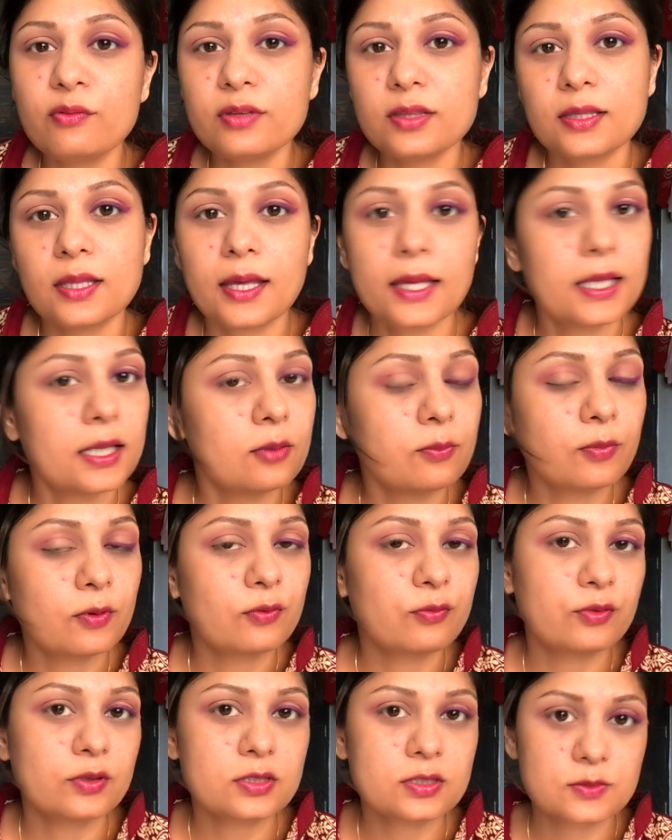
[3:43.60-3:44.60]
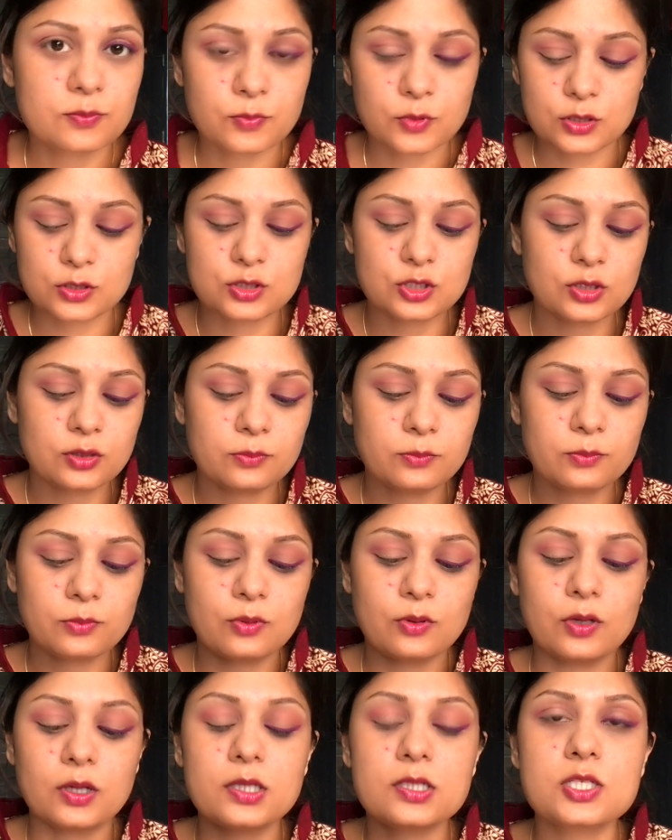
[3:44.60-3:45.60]
with the help of a smudging
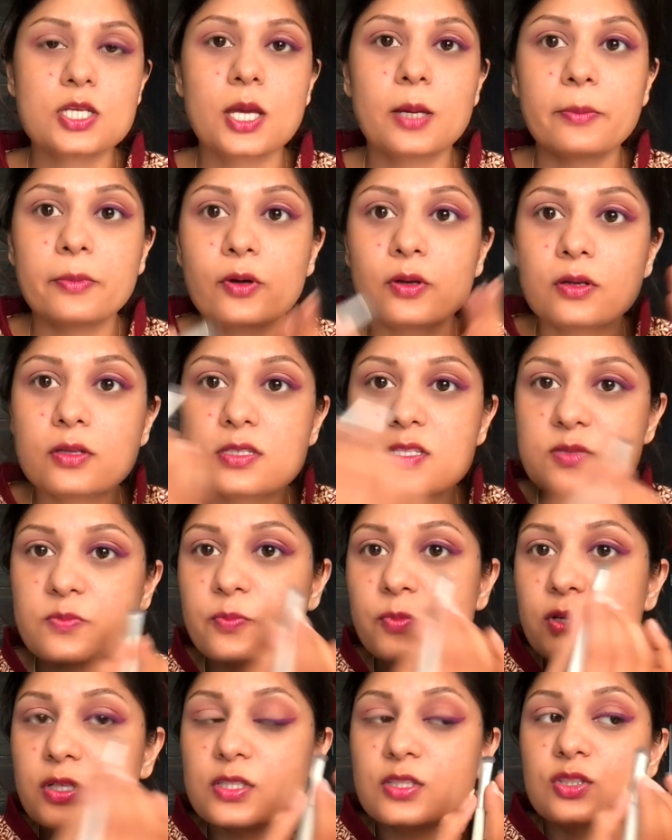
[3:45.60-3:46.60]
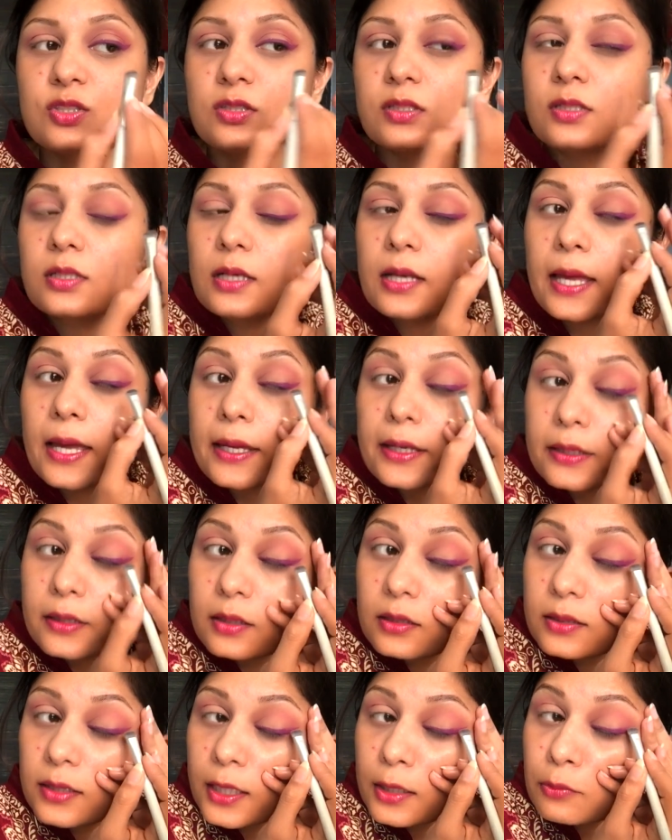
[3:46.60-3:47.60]
brush, I'm gonna smudge the
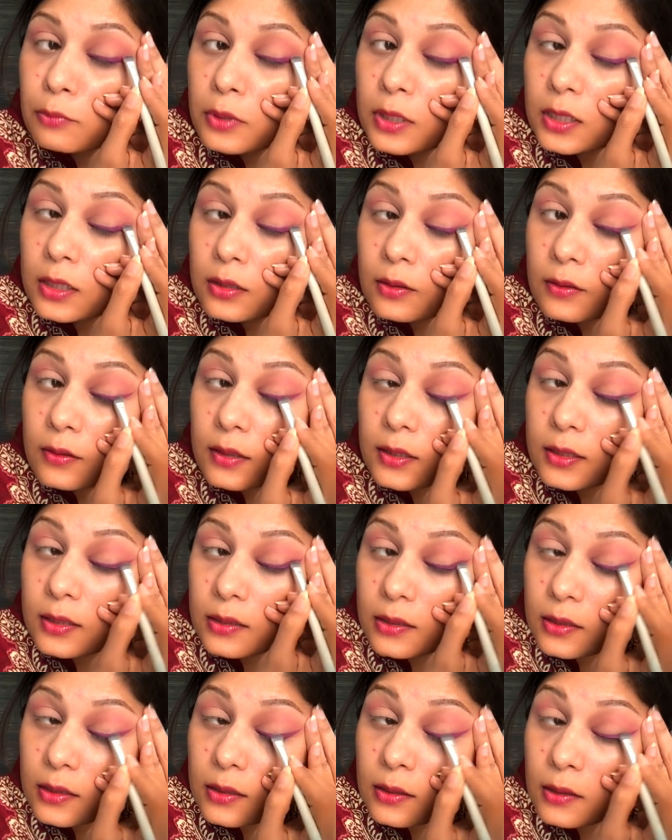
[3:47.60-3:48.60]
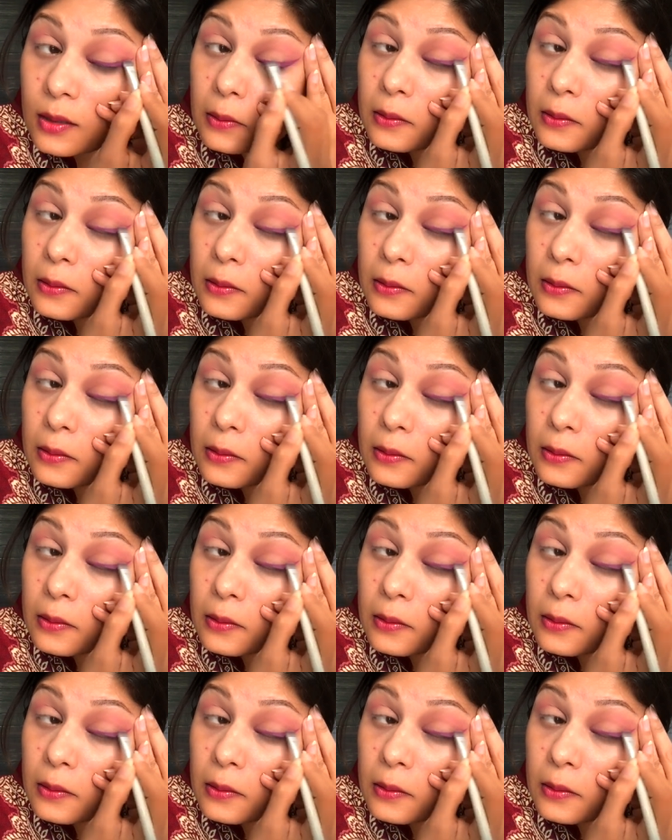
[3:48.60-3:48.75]
liner that we created.